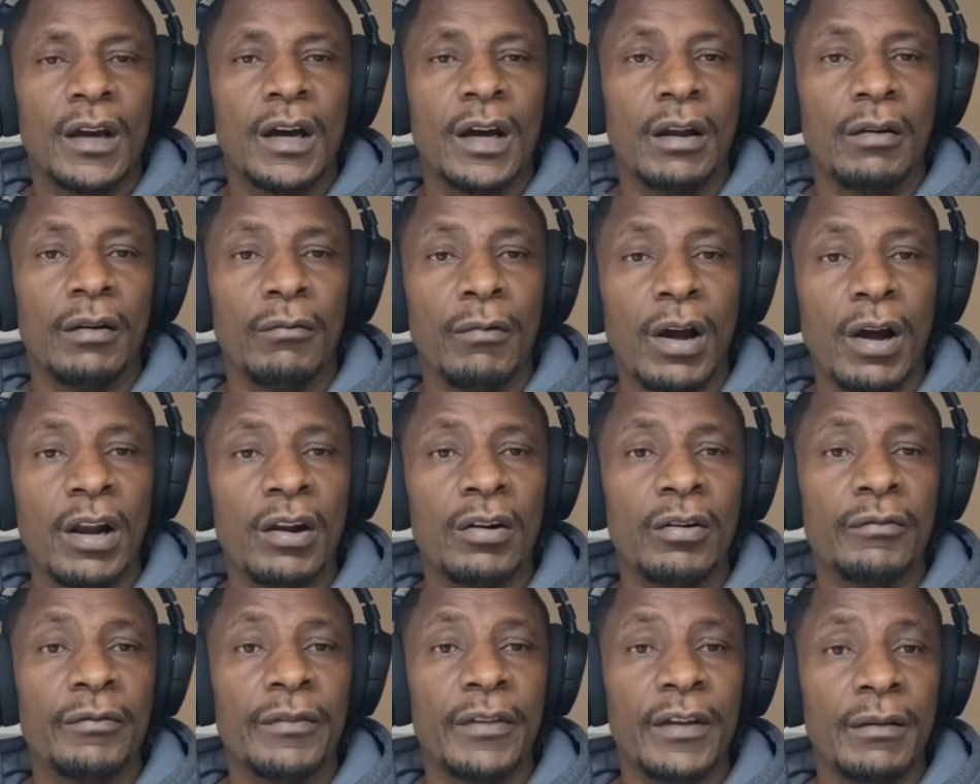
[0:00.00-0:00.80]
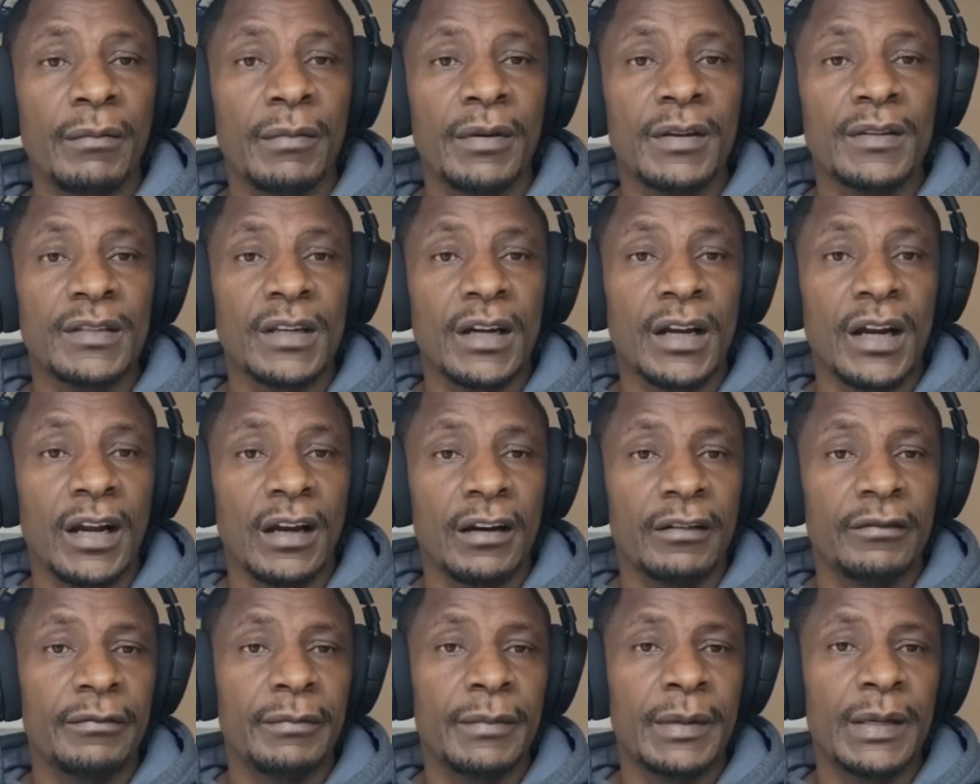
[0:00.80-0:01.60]
And one of them is a
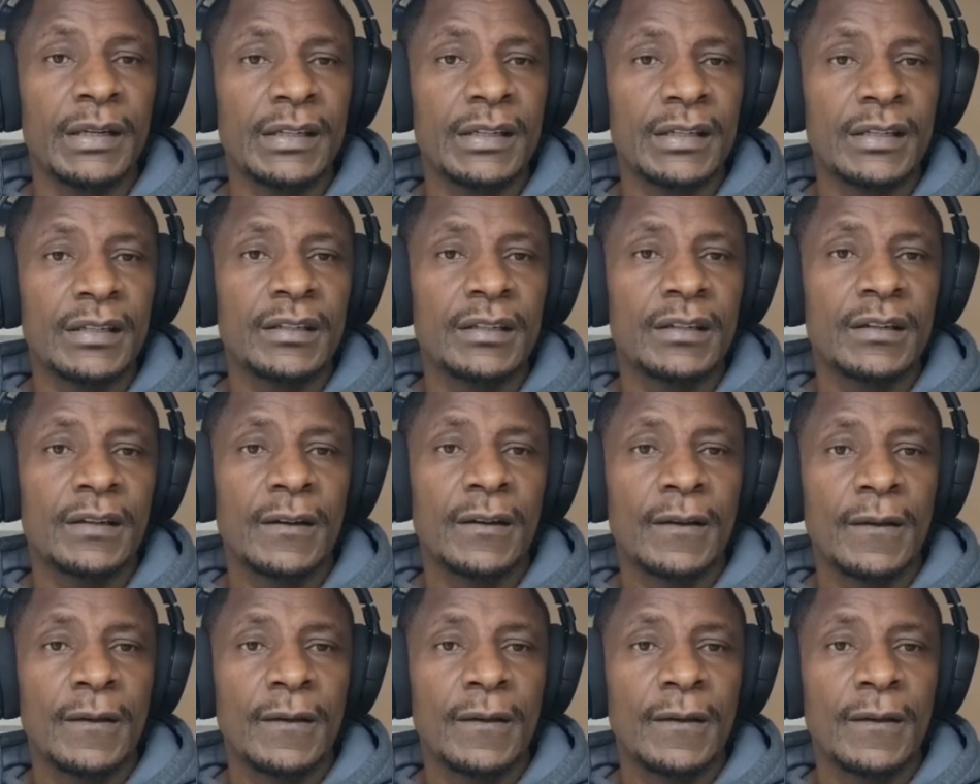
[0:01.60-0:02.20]
government.